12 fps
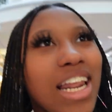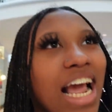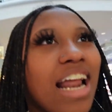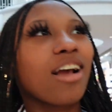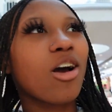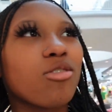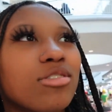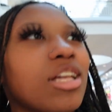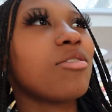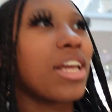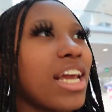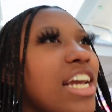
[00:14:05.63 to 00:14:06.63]
they got a Cold
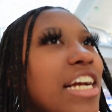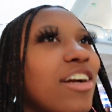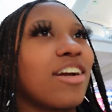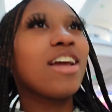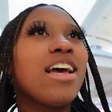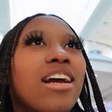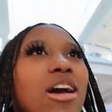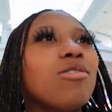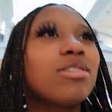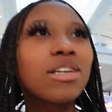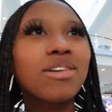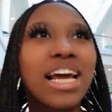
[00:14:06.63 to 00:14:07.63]
Stone in here. Cold
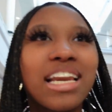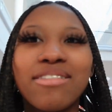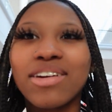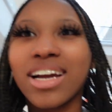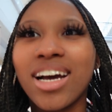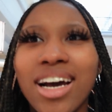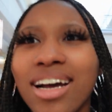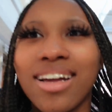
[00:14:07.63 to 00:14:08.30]
Stone ain't even good.